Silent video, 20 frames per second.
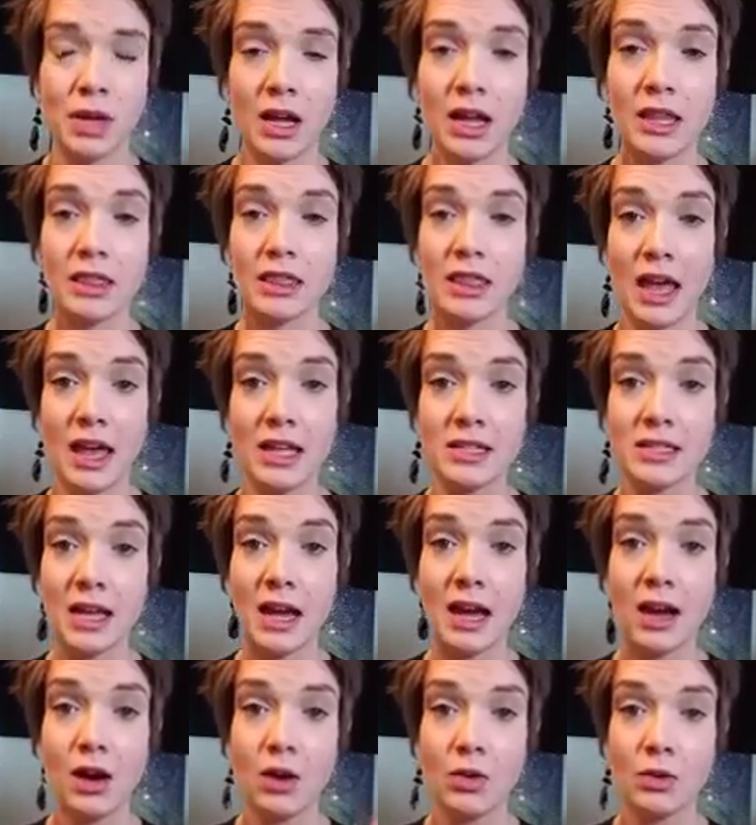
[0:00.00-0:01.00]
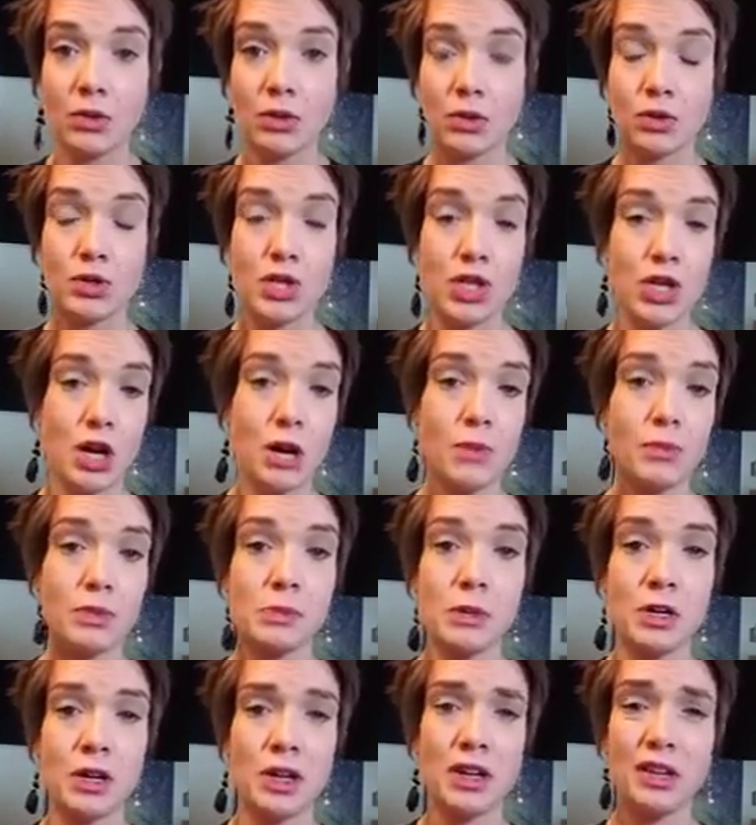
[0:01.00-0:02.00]
And that's how Notre Dame was
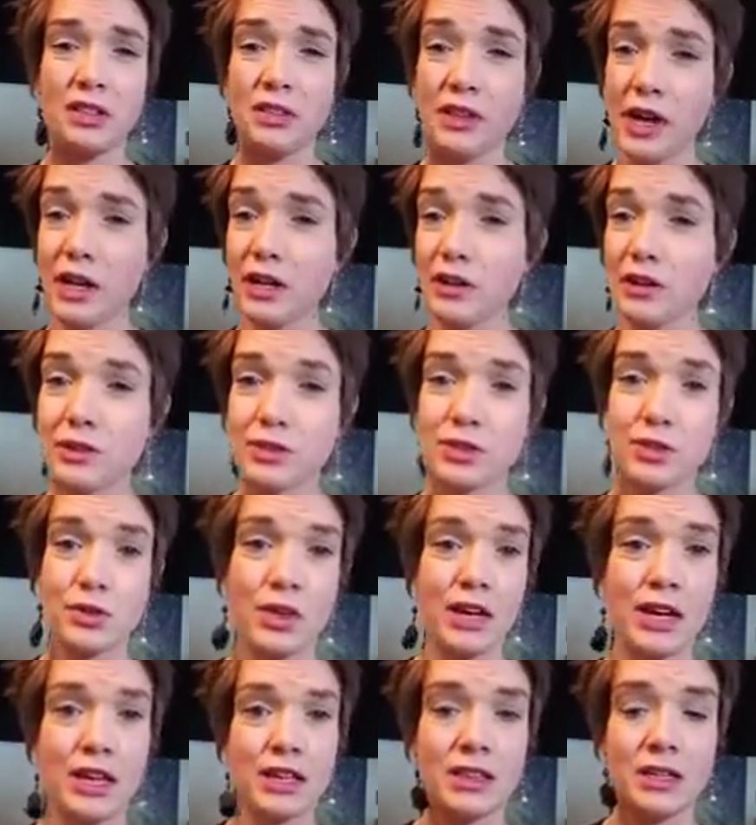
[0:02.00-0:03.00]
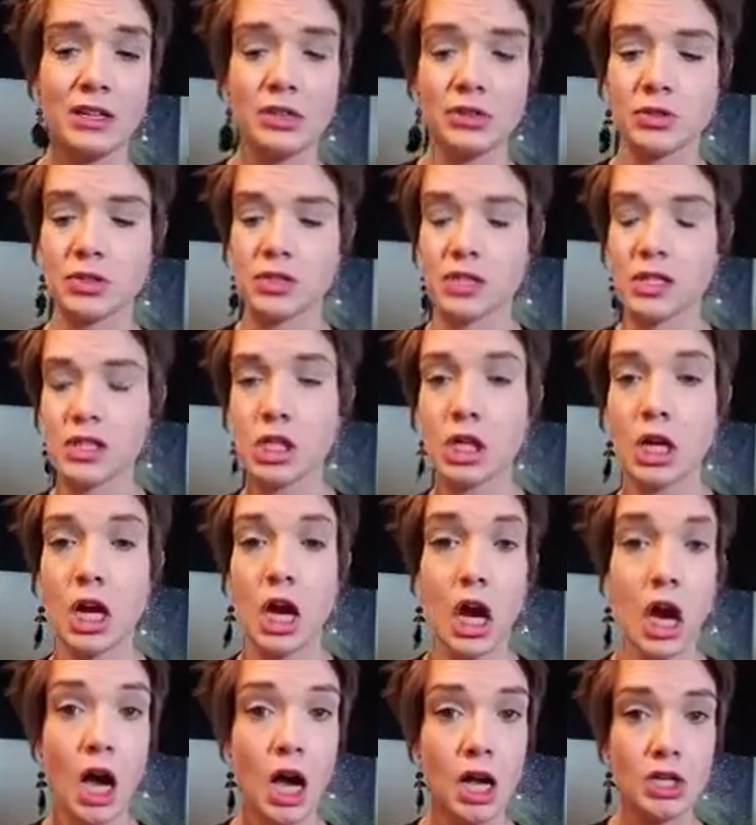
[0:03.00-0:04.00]
built. And a lot of those great cathedrals that took
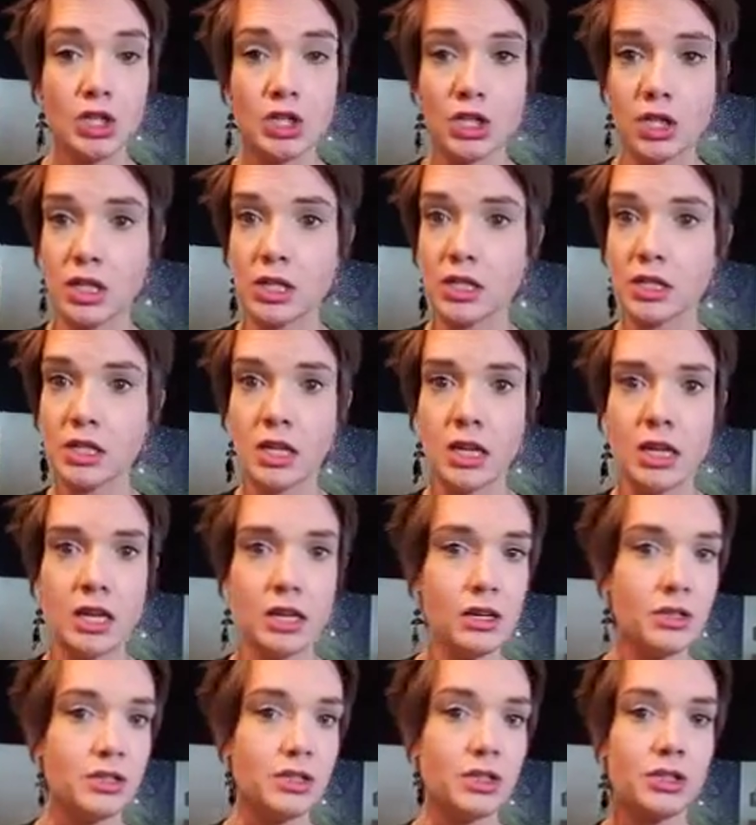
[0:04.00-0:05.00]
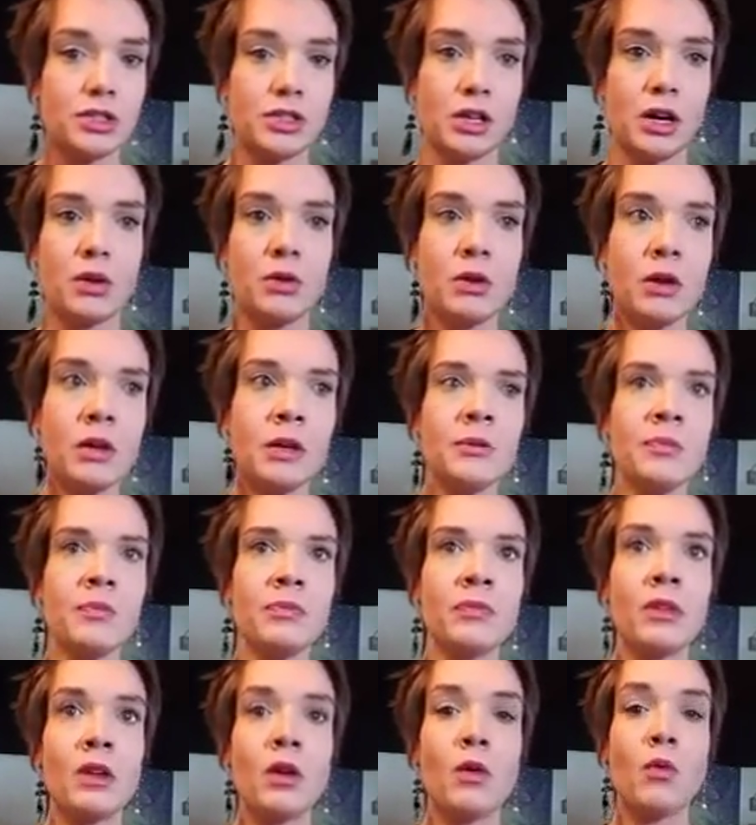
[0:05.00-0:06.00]
100 years or so,
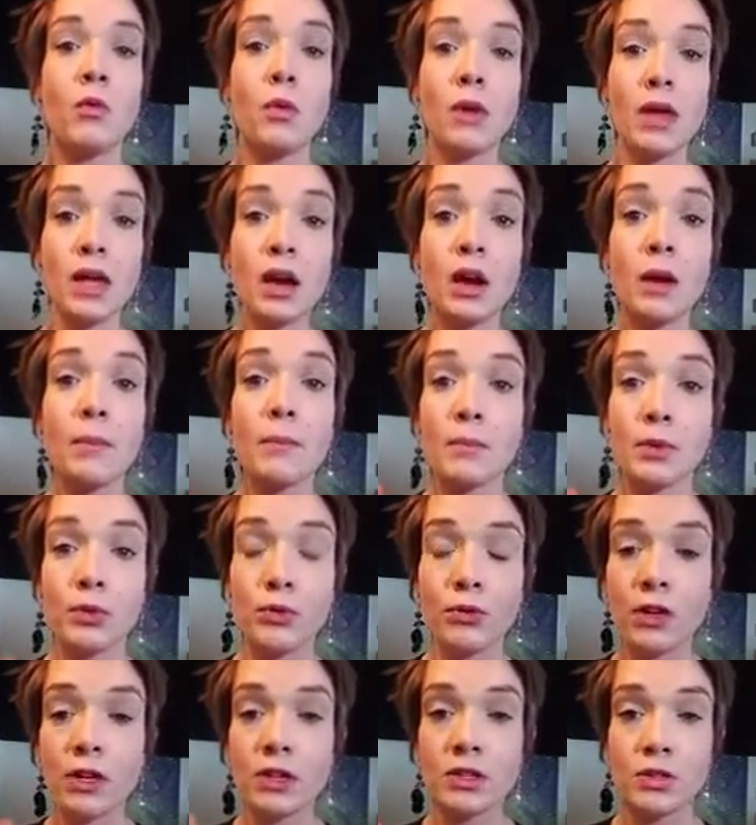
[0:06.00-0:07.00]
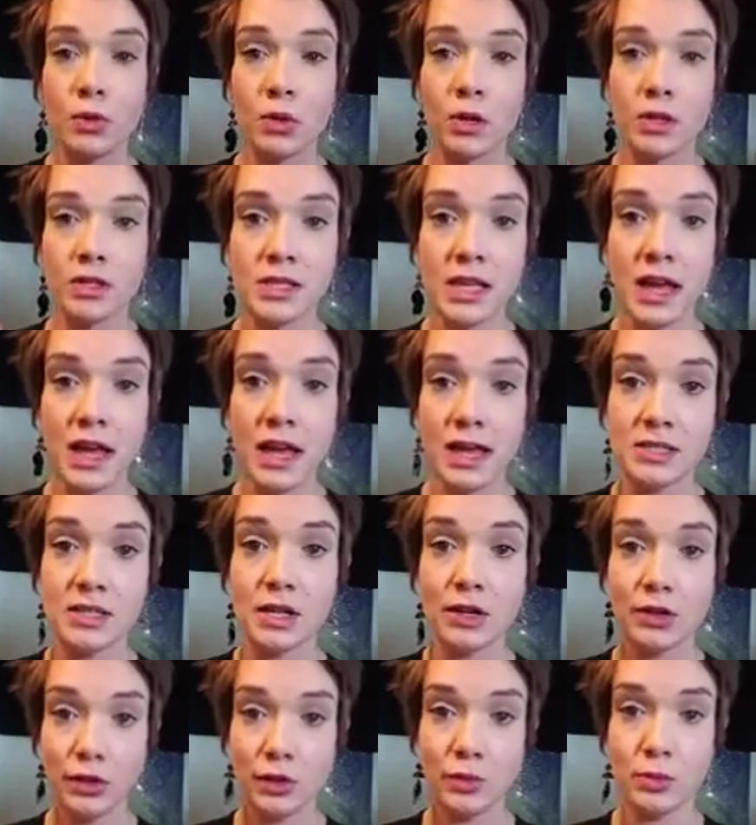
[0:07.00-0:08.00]
we are moving towards that as a
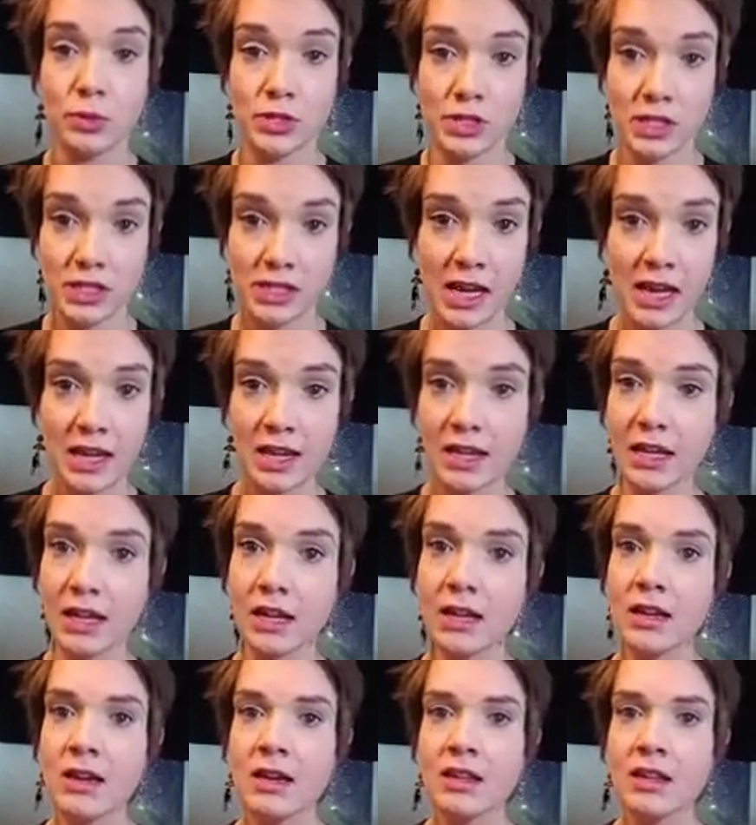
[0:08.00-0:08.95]
global society.